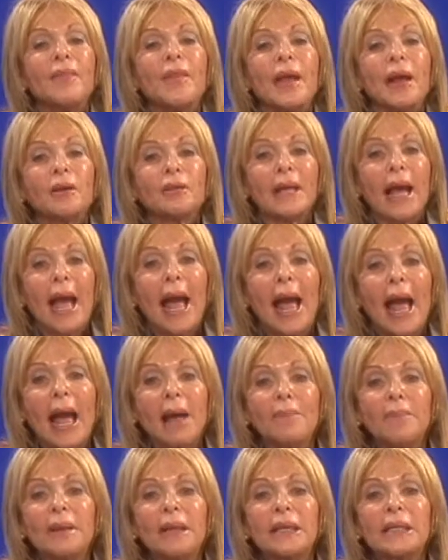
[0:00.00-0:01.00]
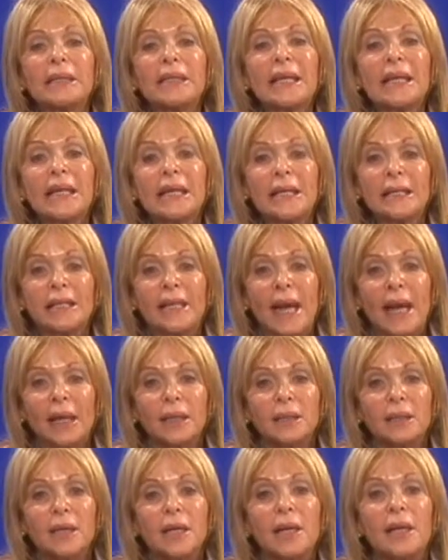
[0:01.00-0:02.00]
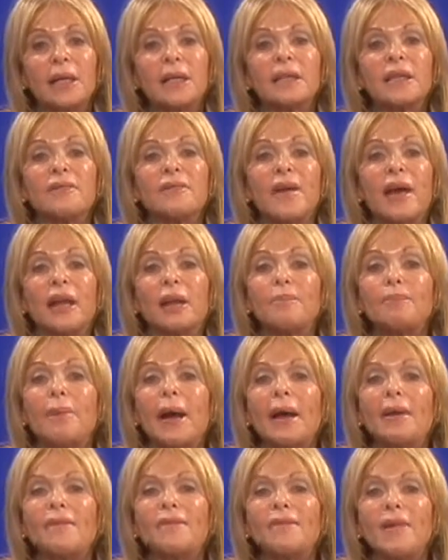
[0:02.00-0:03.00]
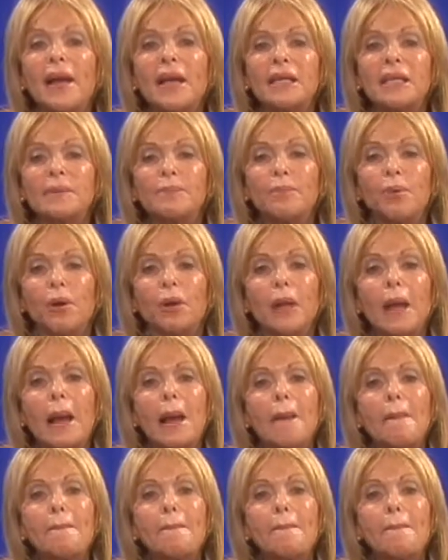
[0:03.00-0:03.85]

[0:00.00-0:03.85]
There's a happiness index developed by Facebook